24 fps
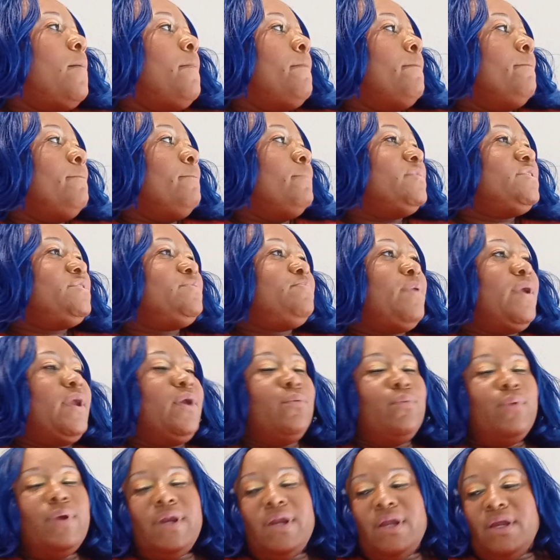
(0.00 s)
Speed
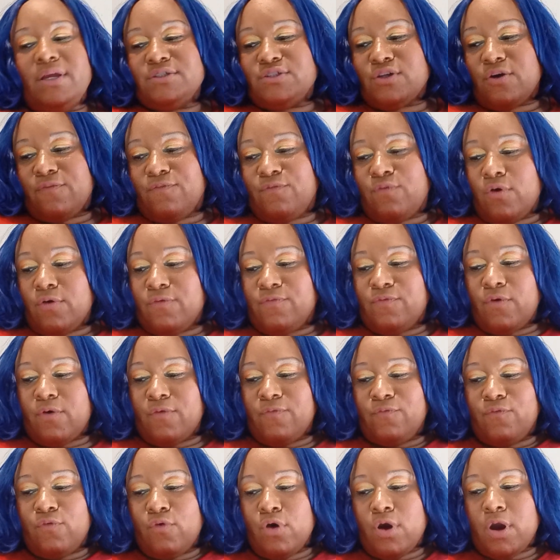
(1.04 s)
readings are
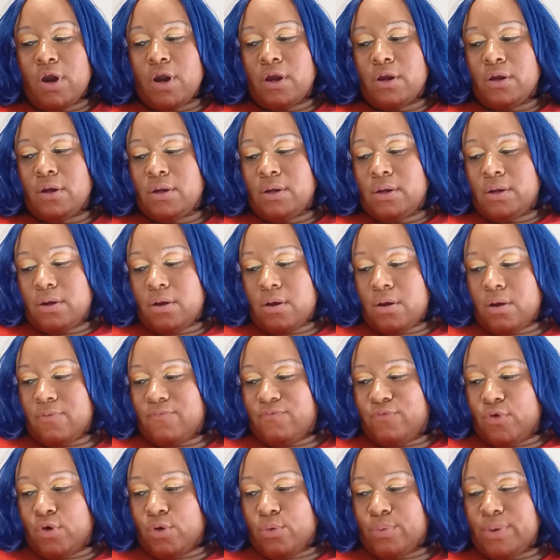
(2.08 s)
444.
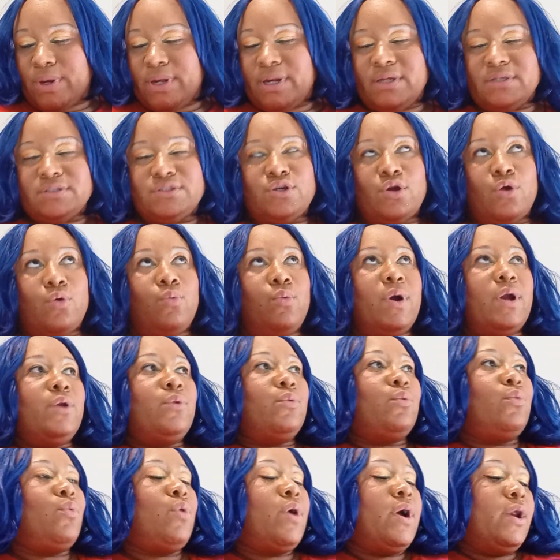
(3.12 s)
Full readings are
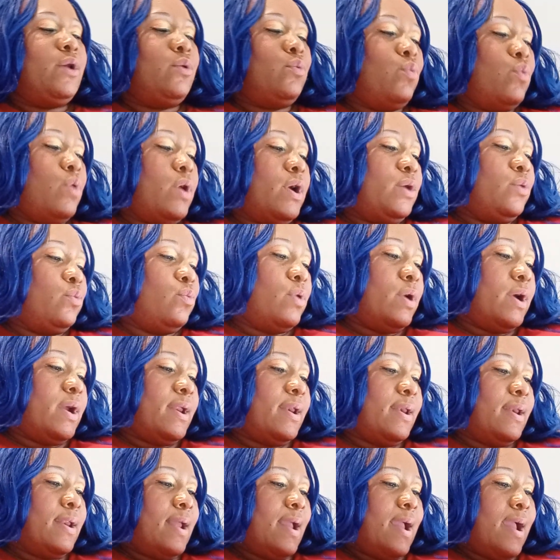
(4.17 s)
1111.
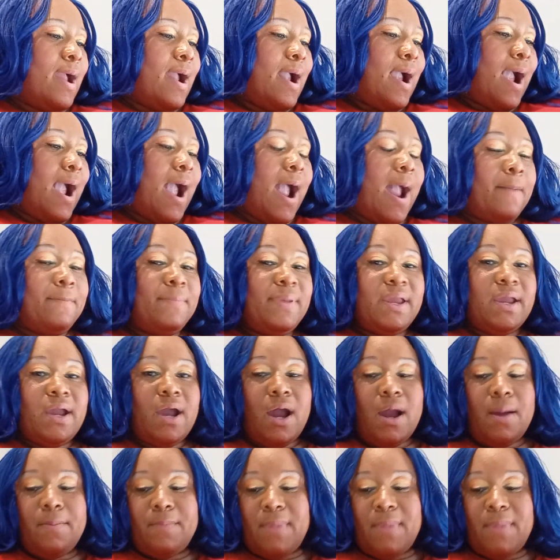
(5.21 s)
I become a